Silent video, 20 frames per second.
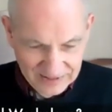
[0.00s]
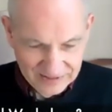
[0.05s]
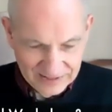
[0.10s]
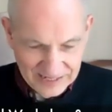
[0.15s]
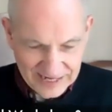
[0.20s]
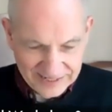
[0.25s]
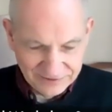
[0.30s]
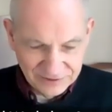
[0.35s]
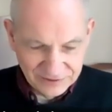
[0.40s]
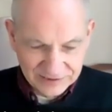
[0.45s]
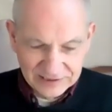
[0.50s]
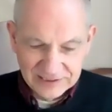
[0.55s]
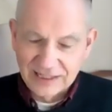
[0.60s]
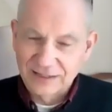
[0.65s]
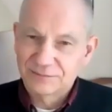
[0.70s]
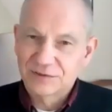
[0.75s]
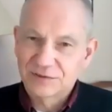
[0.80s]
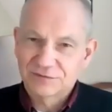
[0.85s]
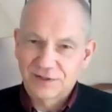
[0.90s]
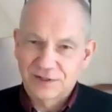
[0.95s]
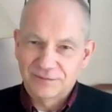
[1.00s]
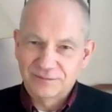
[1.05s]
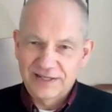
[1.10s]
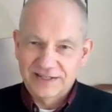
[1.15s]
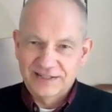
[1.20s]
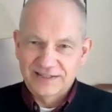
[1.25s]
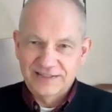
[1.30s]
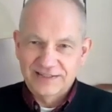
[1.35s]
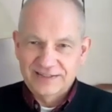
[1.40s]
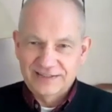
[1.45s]
Adrian comes from
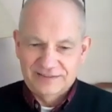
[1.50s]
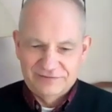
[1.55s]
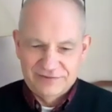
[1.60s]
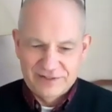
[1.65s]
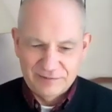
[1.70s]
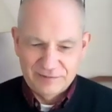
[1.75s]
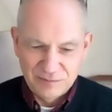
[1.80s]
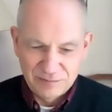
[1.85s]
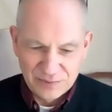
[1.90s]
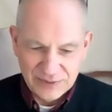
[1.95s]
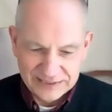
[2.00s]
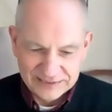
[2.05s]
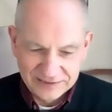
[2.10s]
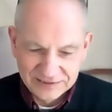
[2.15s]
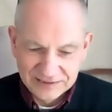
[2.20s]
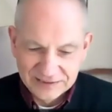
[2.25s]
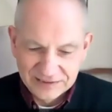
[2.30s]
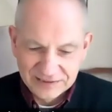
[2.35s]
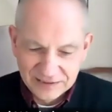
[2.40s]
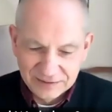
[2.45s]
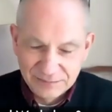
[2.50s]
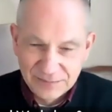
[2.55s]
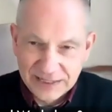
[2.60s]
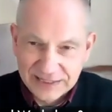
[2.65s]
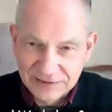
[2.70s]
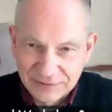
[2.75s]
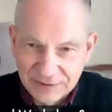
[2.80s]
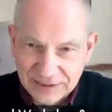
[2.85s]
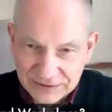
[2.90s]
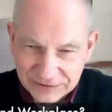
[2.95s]
a very practical
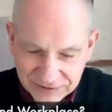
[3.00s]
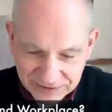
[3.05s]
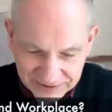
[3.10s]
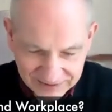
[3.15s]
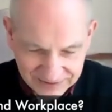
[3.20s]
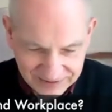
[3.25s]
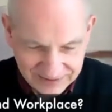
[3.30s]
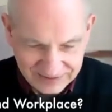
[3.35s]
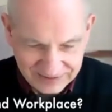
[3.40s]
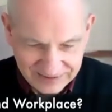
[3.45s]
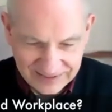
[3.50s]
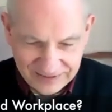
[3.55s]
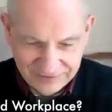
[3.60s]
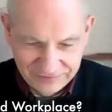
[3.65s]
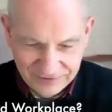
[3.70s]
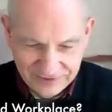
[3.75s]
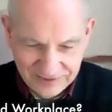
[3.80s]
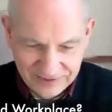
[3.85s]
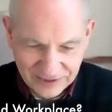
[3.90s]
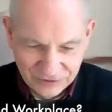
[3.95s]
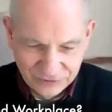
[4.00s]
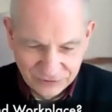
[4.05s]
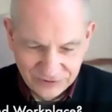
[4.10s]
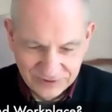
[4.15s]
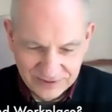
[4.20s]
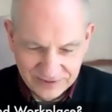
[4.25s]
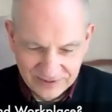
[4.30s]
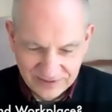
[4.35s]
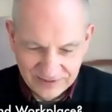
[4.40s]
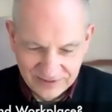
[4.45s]
background, having
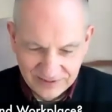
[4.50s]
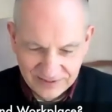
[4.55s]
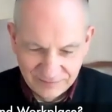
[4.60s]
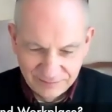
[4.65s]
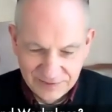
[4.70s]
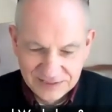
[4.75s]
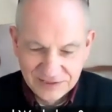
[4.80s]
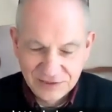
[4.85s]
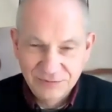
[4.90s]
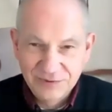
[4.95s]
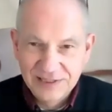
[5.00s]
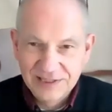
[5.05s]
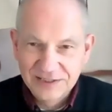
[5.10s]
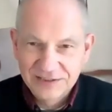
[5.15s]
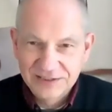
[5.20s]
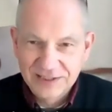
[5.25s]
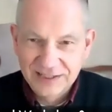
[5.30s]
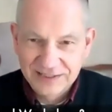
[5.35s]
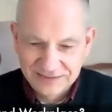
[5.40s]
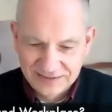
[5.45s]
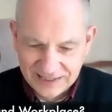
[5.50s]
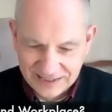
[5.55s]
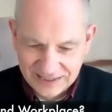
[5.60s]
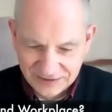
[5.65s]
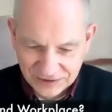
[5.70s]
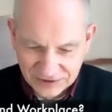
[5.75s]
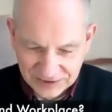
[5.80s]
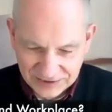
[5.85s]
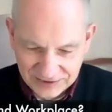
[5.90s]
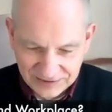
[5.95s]
owned a busy real estate
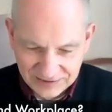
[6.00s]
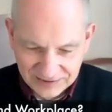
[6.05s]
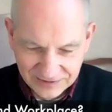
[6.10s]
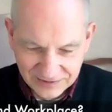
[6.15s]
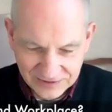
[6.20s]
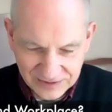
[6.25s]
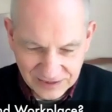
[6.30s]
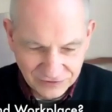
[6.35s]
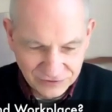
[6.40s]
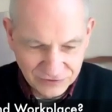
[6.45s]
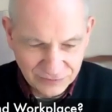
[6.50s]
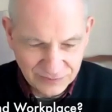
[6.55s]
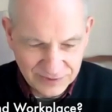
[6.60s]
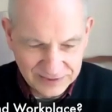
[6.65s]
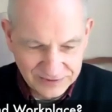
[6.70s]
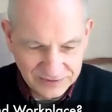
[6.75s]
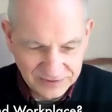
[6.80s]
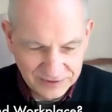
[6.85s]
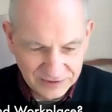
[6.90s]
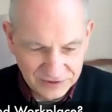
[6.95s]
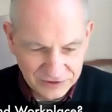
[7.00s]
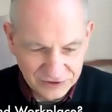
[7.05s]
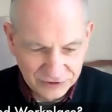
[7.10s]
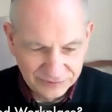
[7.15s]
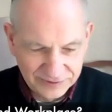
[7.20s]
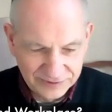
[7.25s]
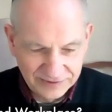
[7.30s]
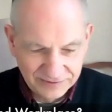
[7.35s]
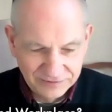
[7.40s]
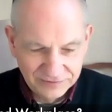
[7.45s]
agency in southwest
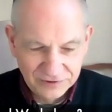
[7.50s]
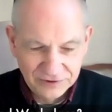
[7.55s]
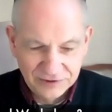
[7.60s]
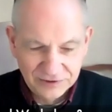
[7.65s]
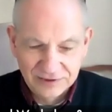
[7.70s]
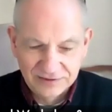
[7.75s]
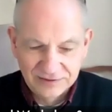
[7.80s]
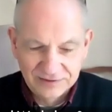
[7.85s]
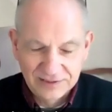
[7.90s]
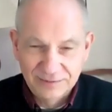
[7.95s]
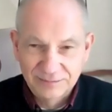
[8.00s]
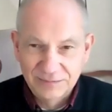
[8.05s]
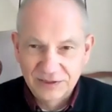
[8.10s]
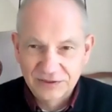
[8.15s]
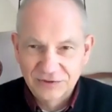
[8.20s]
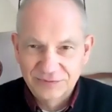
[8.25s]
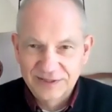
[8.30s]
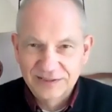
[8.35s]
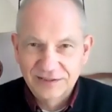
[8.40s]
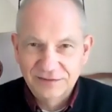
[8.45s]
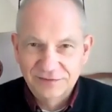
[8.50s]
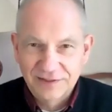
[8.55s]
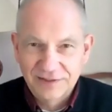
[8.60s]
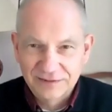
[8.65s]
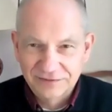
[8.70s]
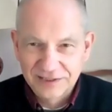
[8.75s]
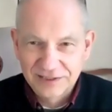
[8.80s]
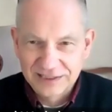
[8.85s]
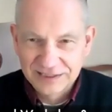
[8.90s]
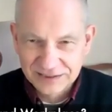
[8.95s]
Surrey for about
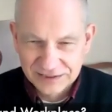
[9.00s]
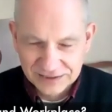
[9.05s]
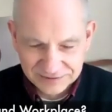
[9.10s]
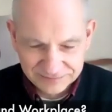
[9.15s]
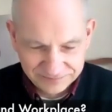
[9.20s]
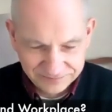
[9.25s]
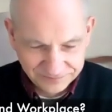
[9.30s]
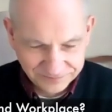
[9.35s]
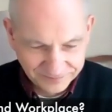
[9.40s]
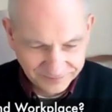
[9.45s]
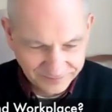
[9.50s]
25 years,